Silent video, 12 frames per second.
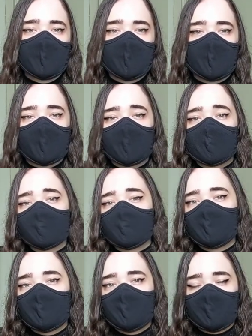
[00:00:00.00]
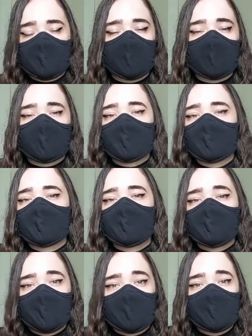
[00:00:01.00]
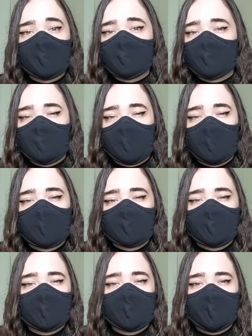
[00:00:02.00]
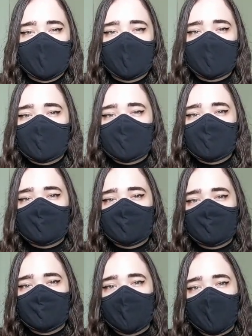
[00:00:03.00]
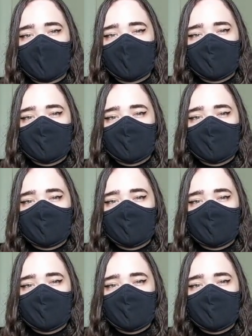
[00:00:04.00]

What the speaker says: And yeah, thank you for watching and bye.